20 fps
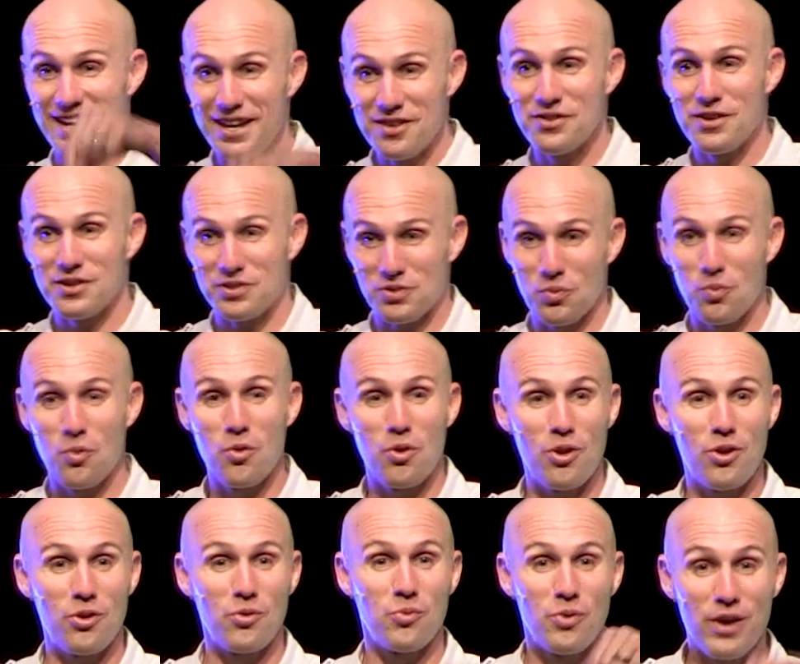in this
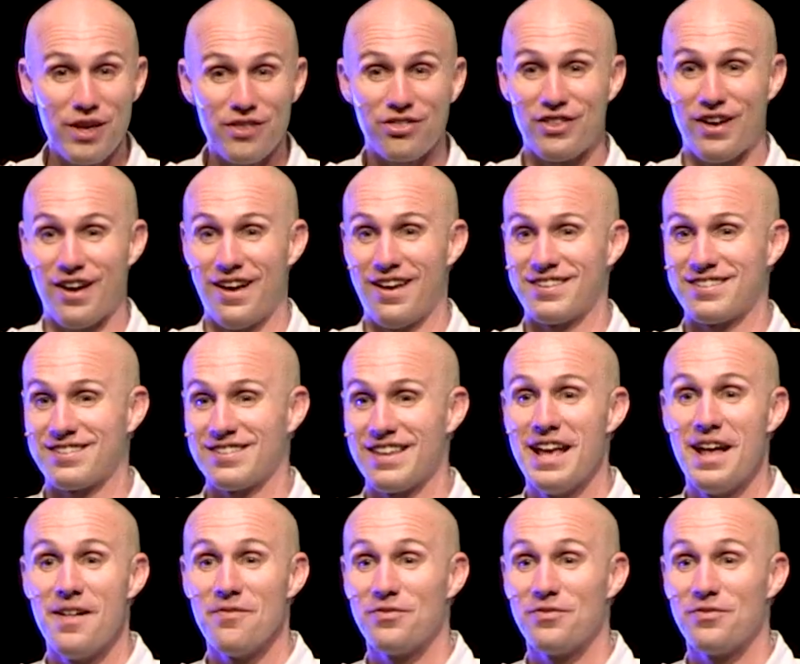world with us